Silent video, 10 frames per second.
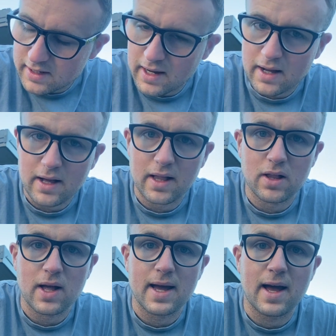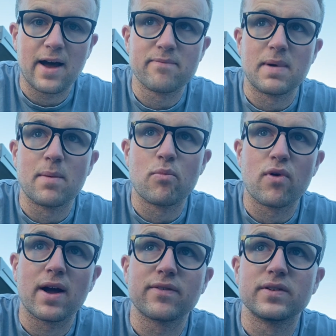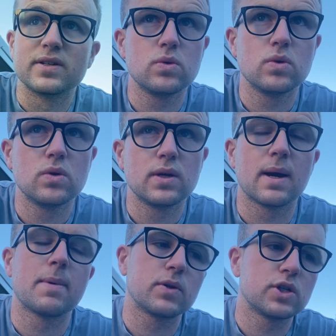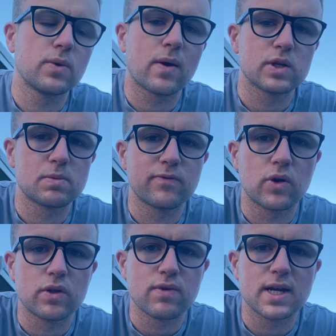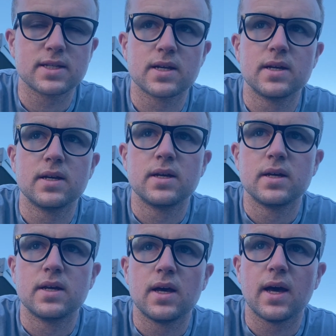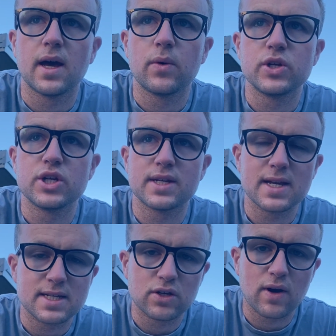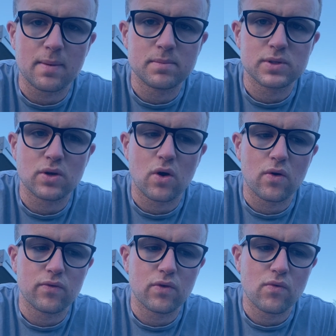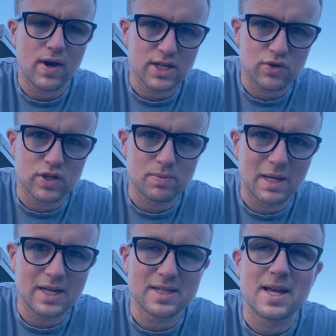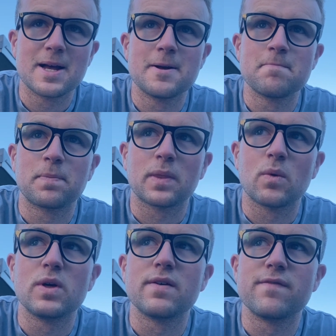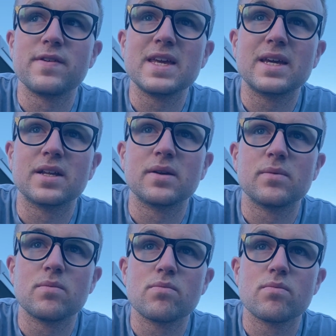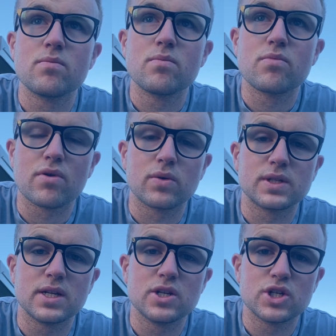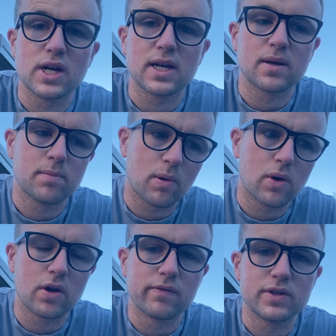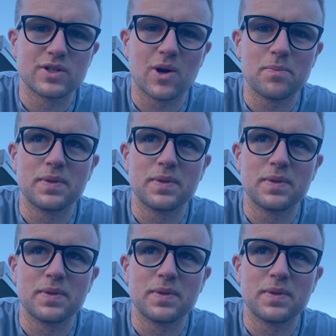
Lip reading: yeah, I'll have my breakfast about 2 hours before the race, which is 80 grams of Rice Krispies with a vegan protein shake poured over the top.